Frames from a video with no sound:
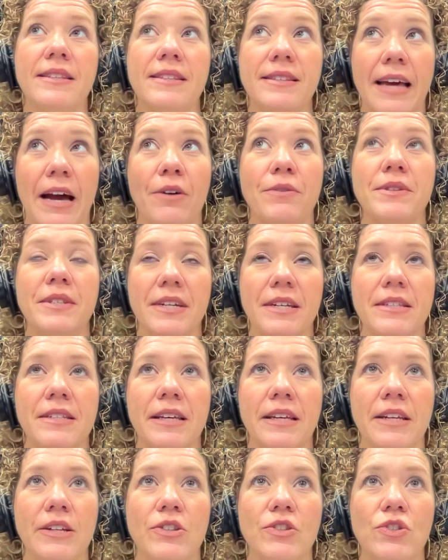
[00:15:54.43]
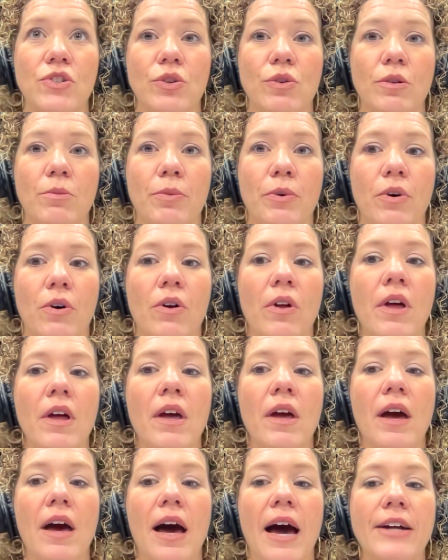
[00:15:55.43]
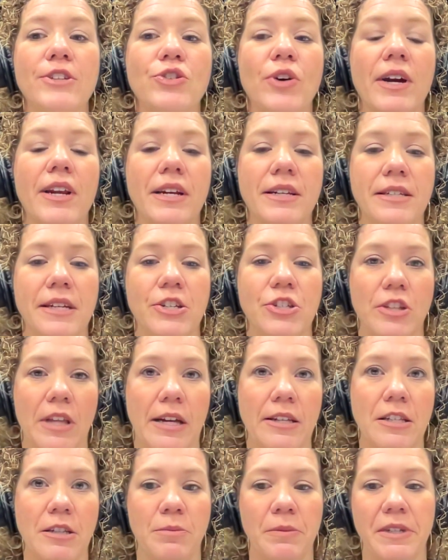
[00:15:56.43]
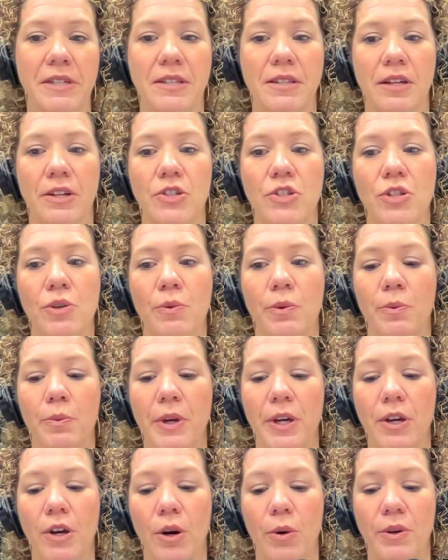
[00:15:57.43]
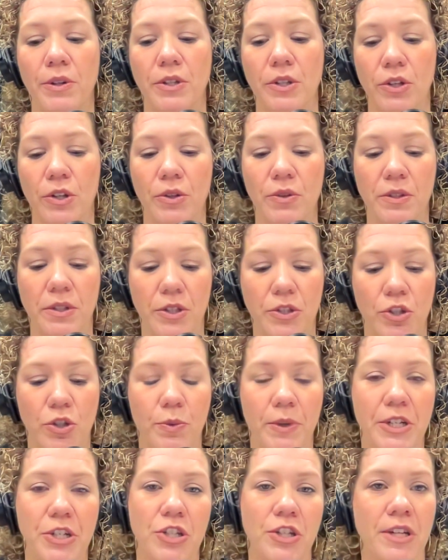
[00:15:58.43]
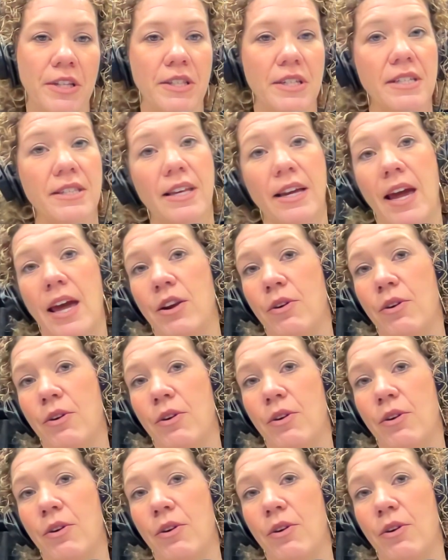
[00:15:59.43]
sounds easy and it's doable. I try to teach that to my son, too. When we go into new situations, he's like, I